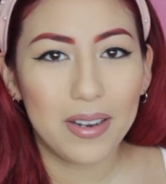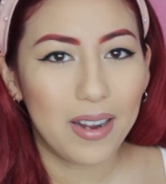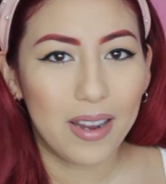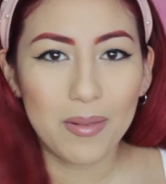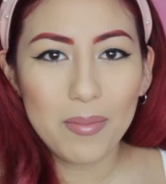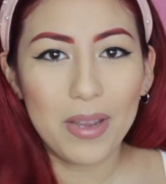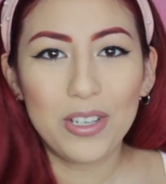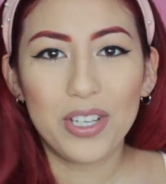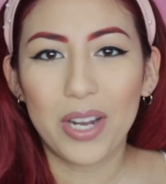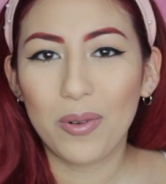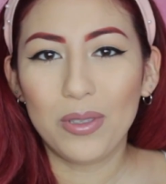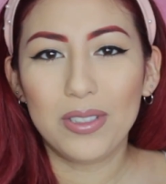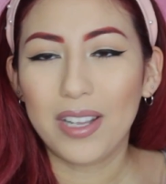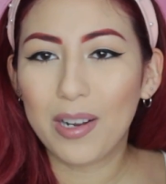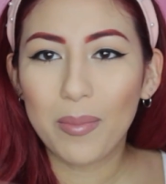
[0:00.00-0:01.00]
and my
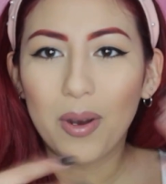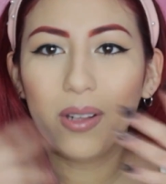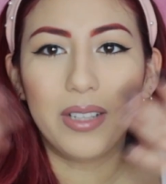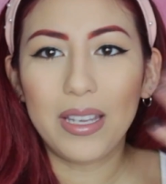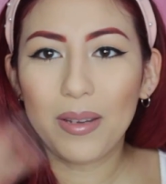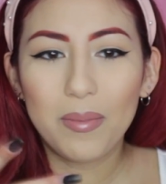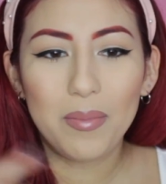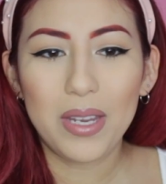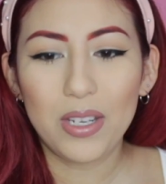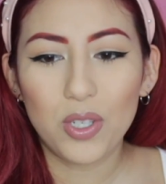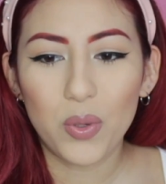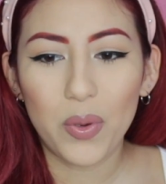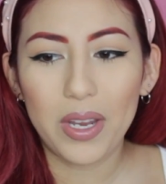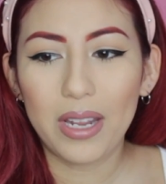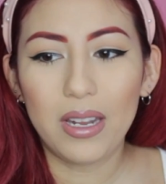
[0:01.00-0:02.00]
channel is not about like me
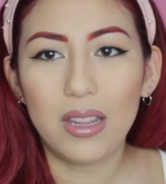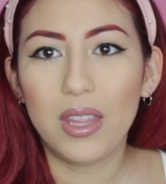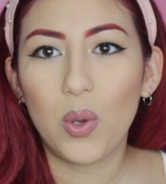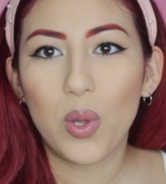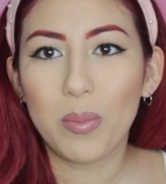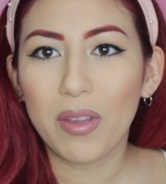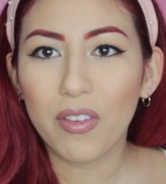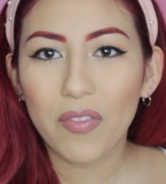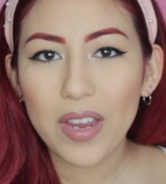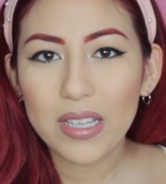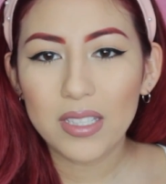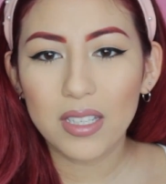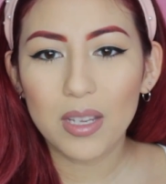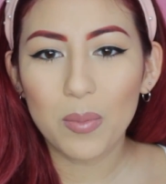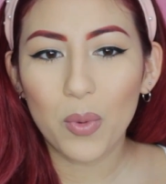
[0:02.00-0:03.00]
doing anything with my
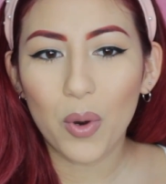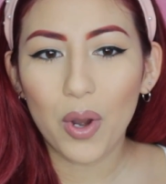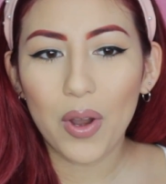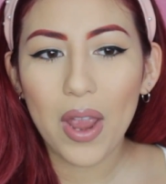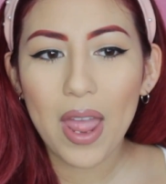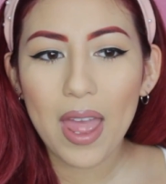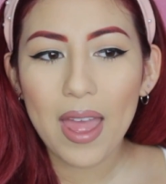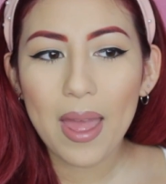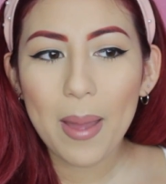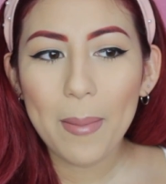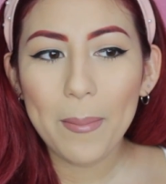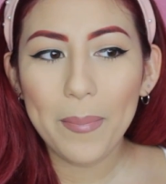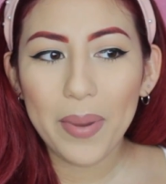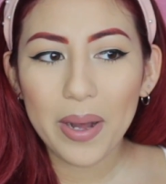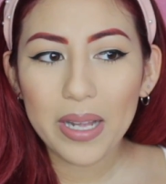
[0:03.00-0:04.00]
face anymore.
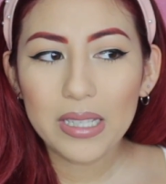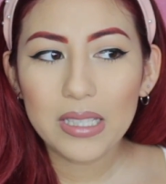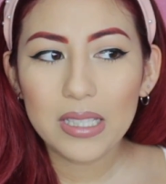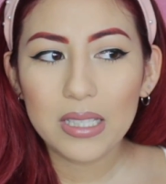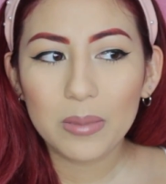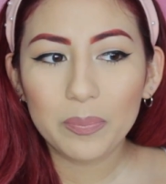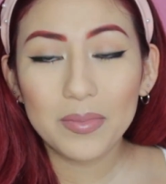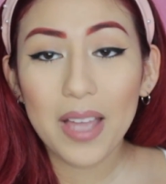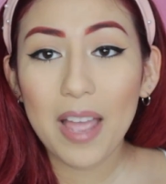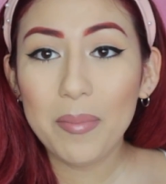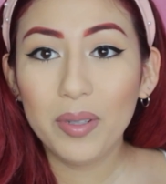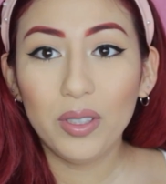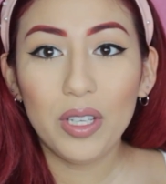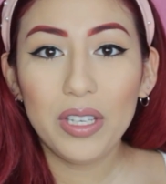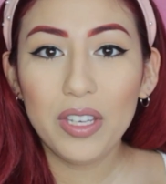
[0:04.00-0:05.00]
But I've
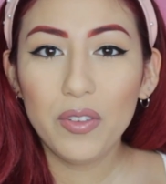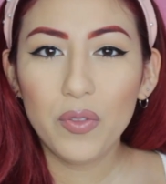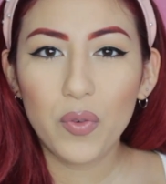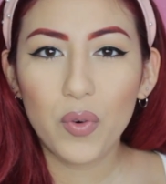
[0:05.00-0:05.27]
been looking